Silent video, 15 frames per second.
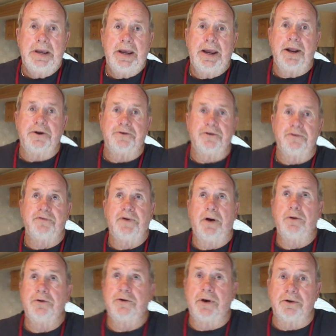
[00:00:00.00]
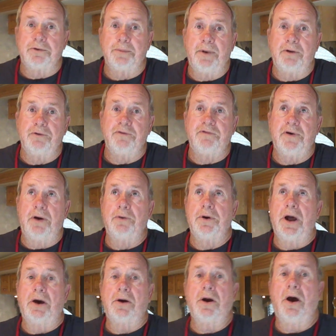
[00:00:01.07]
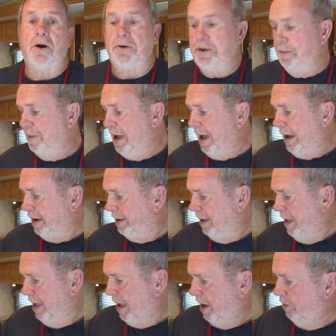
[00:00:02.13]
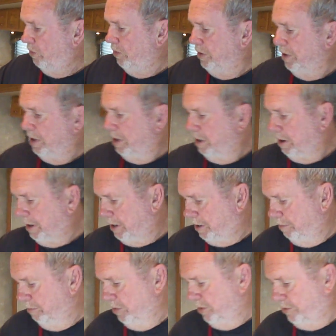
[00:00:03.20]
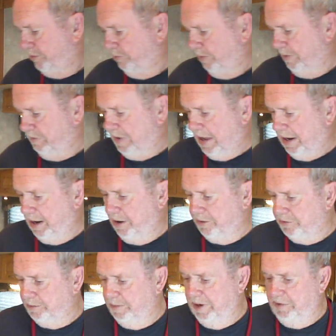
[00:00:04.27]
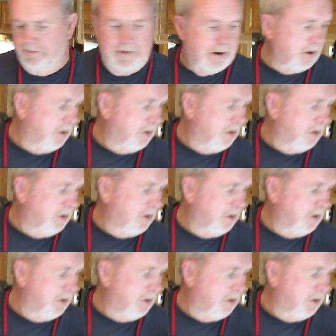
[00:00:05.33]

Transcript: answer the phones because I'm on the phone, I'll call you back. I want you to look at the books we've got here. So many of our